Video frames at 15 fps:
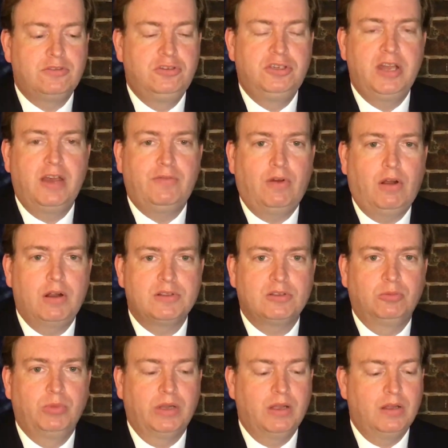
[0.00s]
Jeff
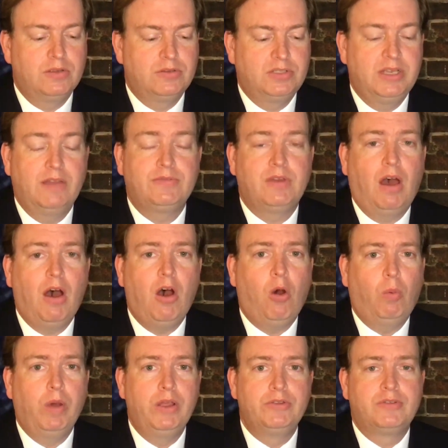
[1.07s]
Hartsell? Because Jeff's
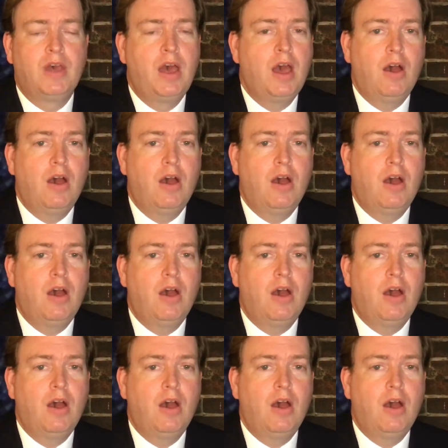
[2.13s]
always